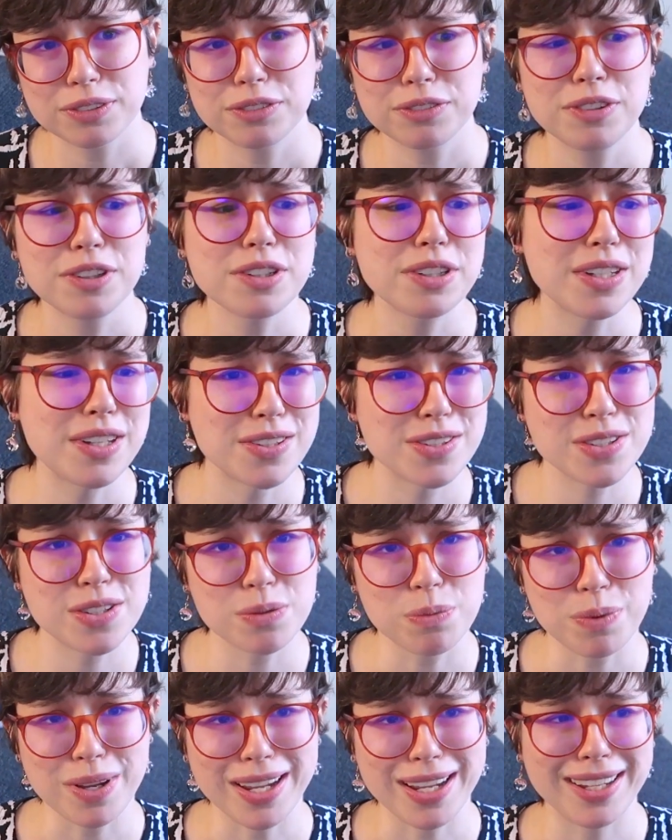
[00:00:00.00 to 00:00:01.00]
really
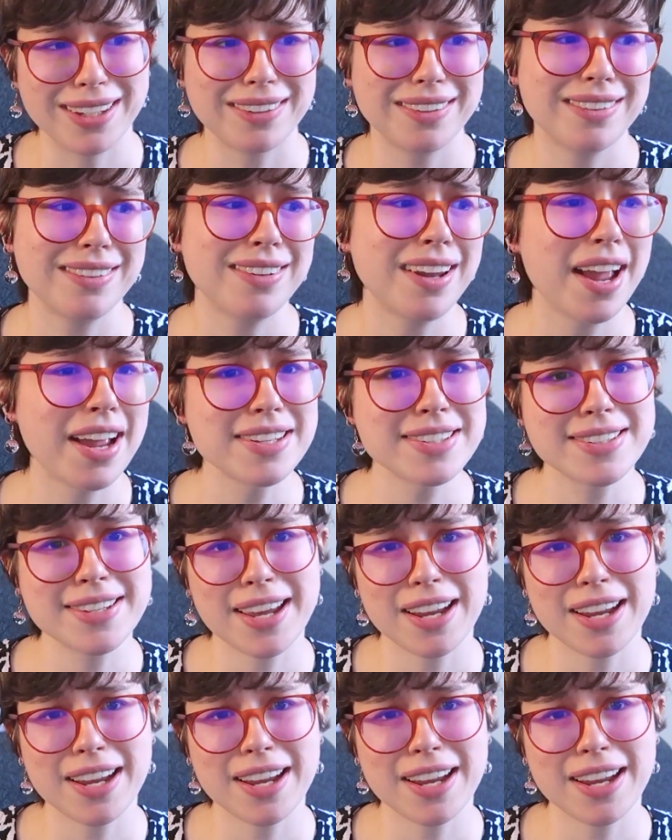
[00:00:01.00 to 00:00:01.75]
sweet, nice